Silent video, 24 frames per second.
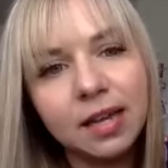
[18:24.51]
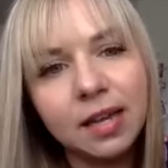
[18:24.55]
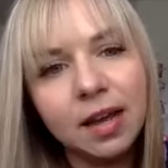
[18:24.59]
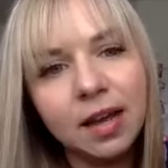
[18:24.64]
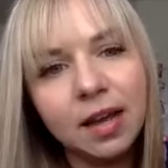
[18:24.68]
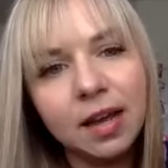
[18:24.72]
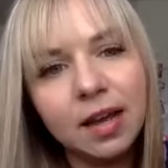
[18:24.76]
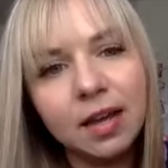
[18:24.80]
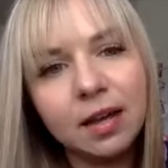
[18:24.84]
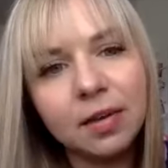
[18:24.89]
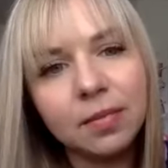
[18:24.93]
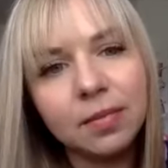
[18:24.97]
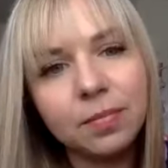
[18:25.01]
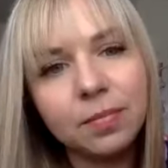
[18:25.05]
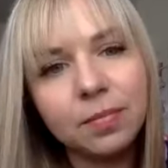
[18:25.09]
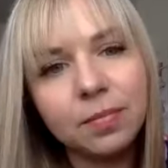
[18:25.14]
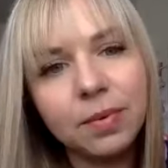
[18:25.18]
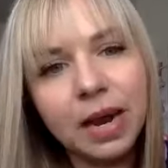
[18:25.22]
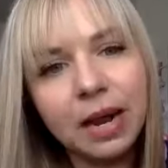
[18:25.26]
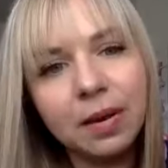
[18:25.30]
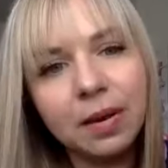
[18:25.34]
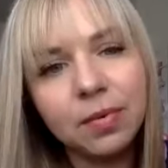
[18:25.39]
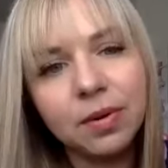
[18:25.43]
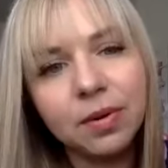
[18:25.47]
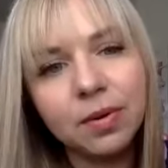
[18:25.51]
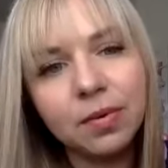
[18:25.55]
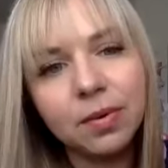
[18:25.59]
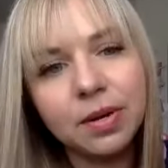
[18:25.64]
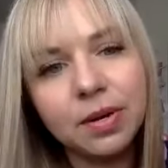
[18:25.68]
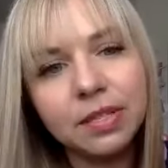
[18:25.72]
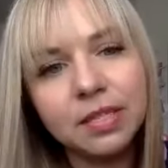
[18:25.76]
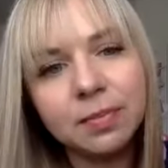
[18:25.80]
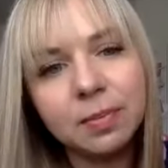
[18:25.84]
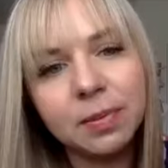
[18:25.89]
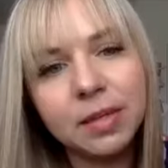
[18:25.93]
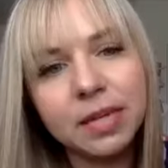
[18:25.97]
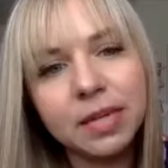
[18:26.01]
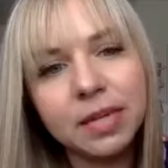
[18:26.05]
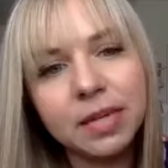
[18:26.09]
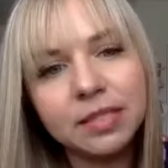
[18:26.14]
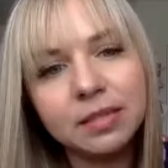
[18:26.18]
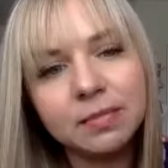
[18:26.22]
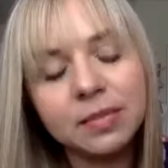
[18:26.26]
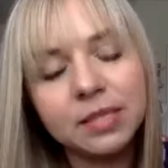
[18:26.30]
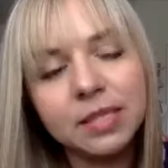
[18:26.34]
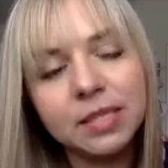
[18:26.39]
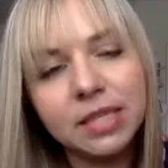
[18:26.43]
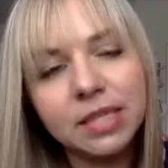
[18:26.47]
Now we're going to plant
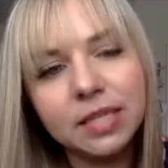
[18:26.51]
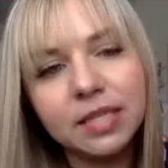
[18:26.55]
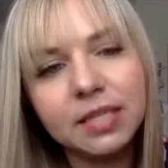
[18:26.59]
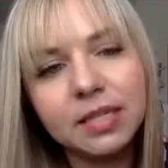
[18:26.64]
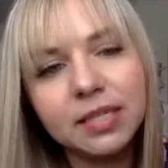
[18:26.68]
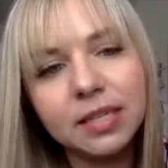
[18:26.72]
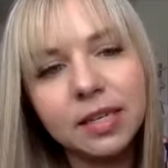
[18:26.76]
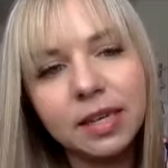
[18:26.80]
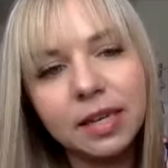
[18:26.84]
some seeds.